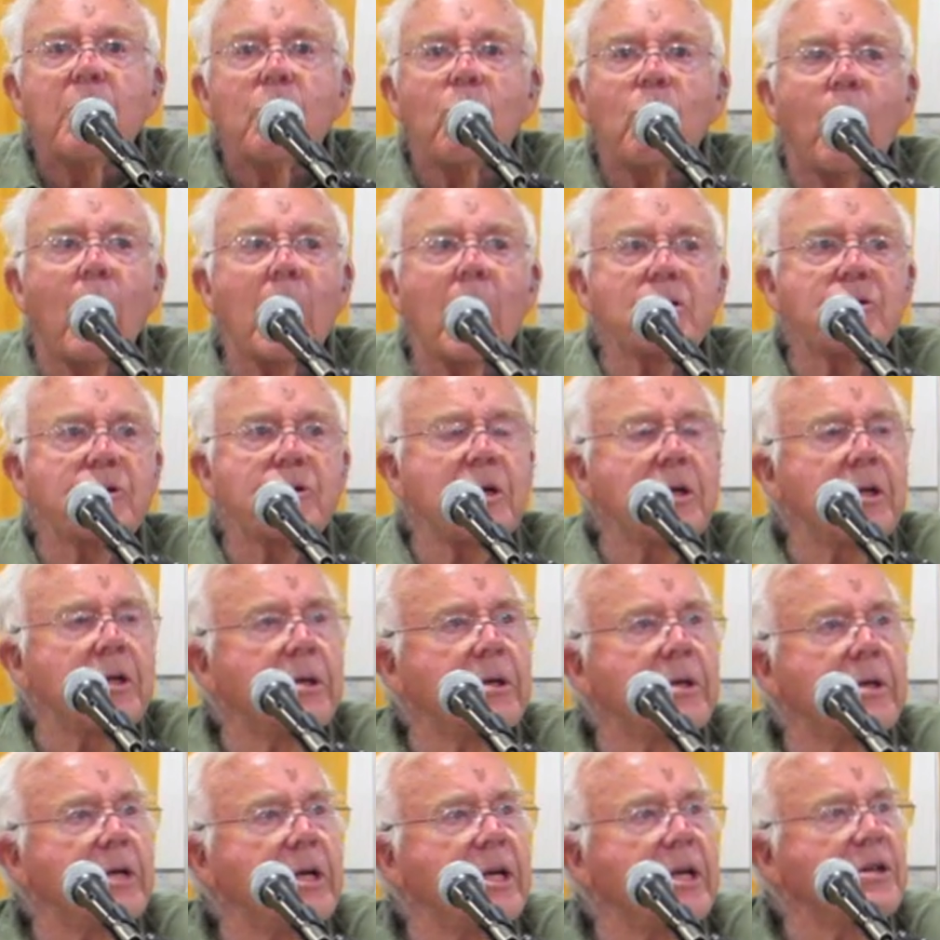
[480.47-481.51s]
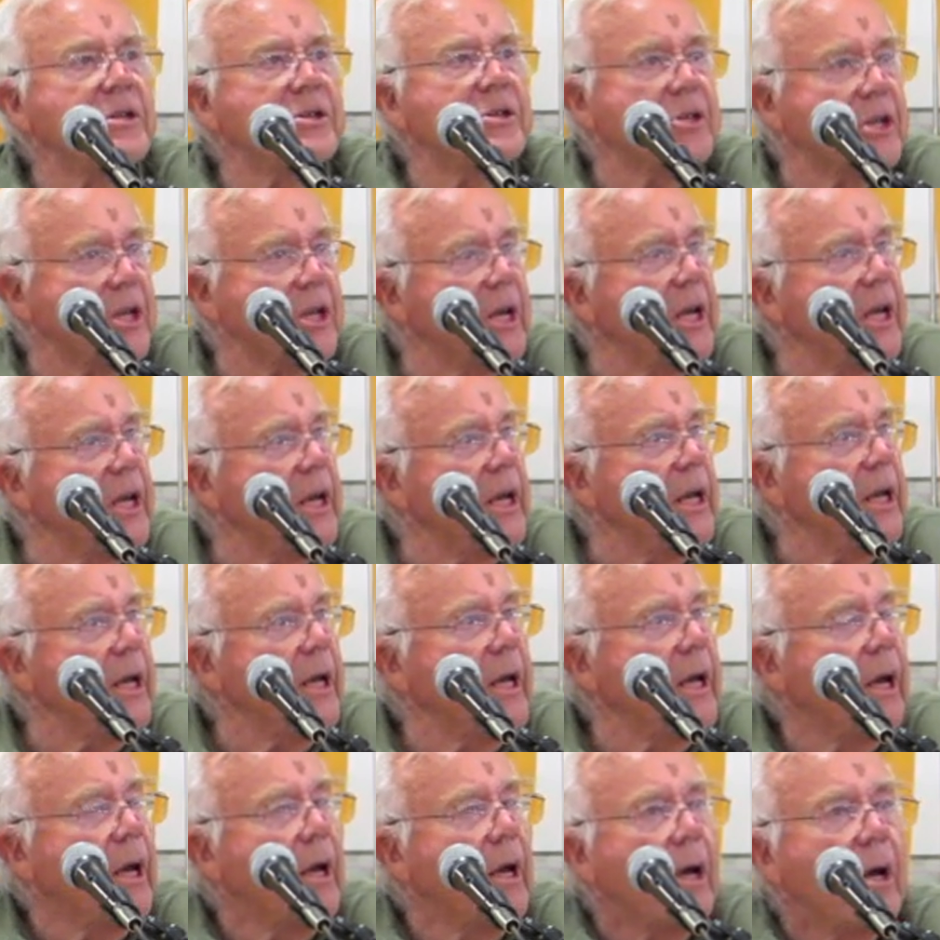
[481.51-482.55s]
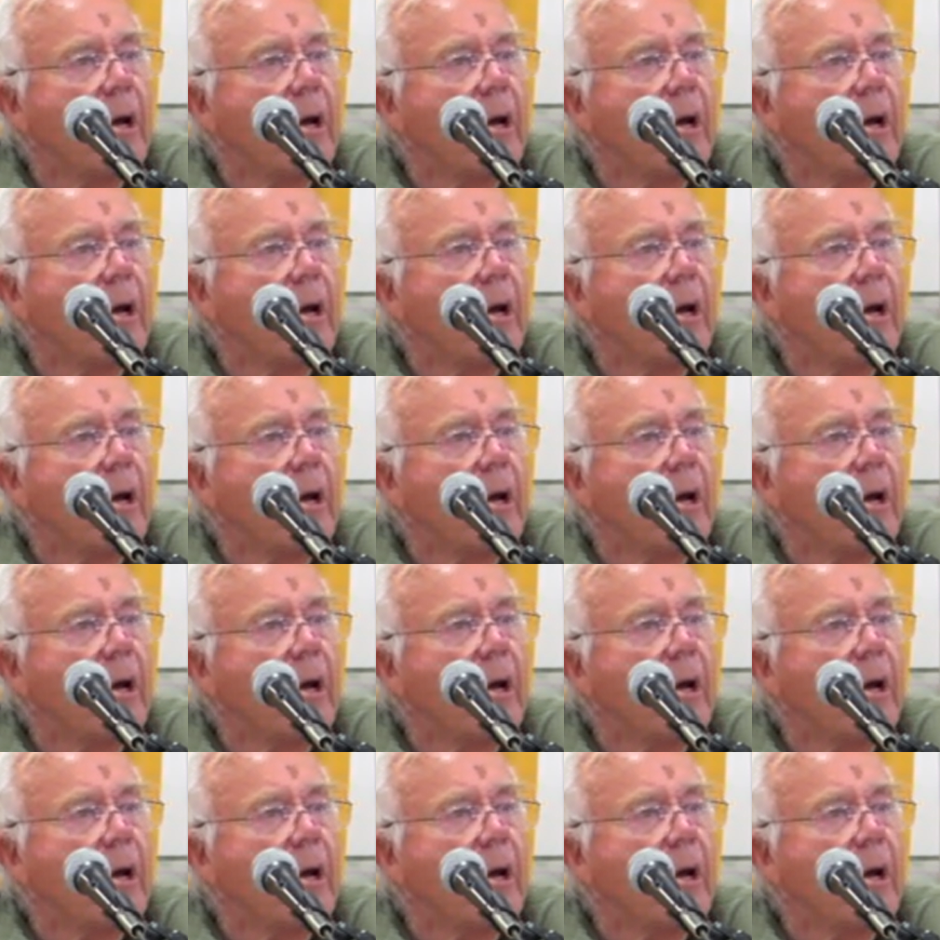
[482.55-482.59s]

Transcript: Washington, D.C.,